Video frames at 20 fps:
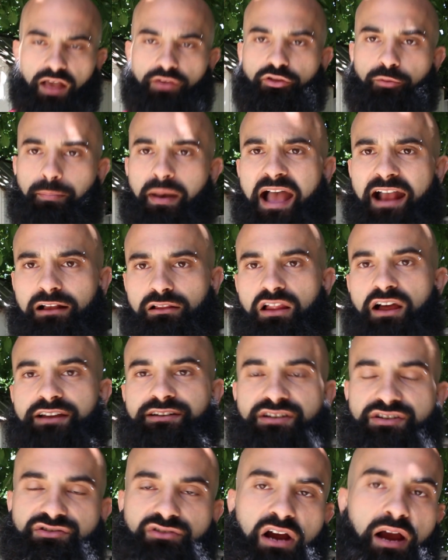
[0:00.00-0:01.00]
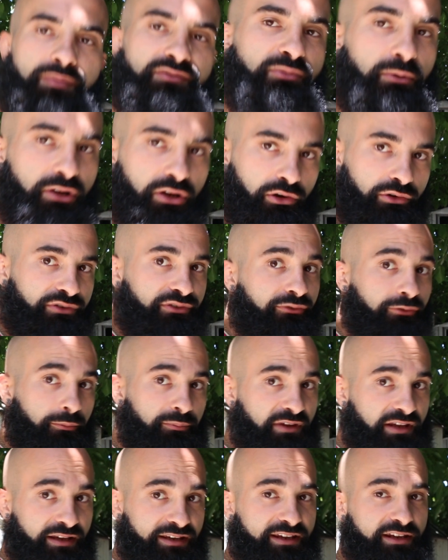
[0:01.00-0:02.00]
The back line describes what goes
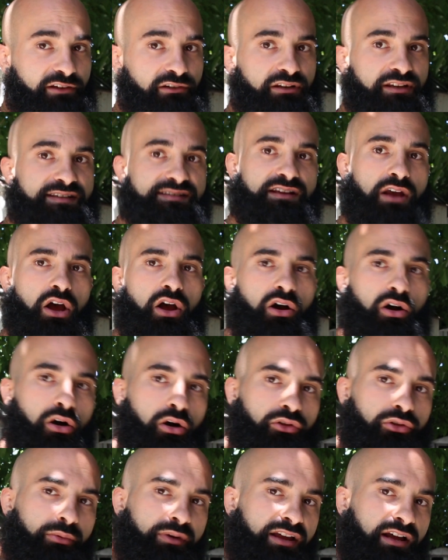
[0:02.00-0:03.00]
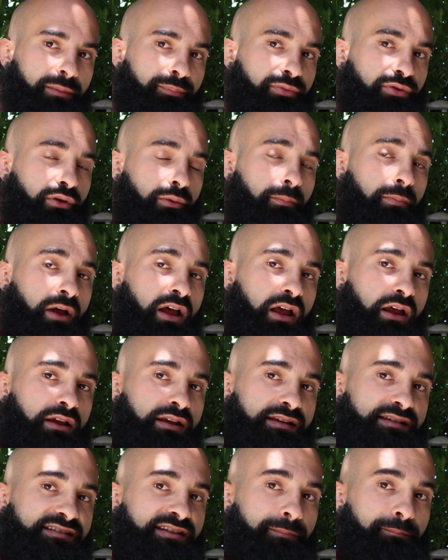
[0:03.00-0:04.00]
from the Achilles all the way up the
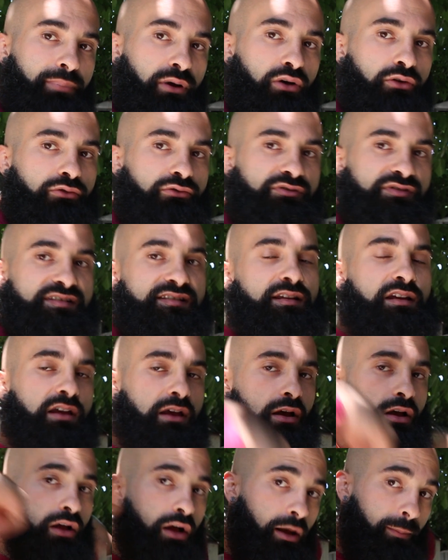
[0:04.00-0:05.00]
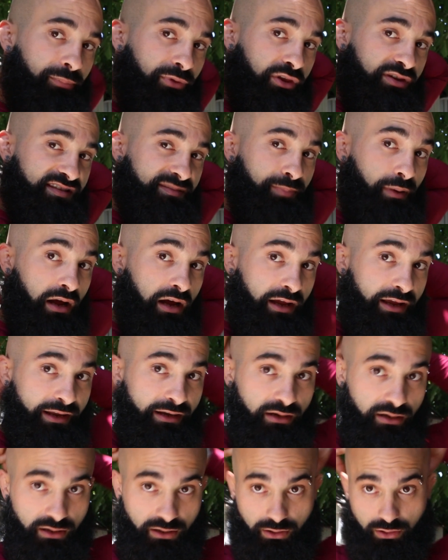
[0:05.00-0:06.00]
sit bones, up the
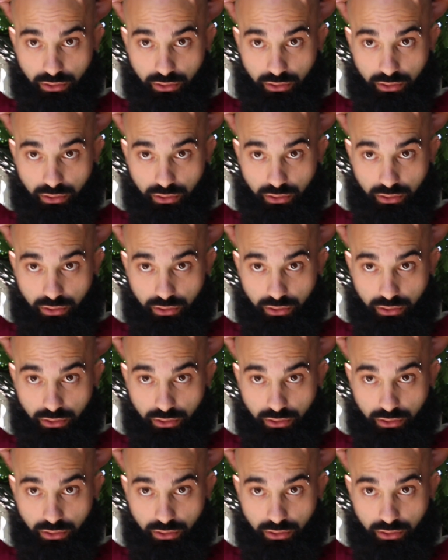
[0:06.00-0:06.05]
spine,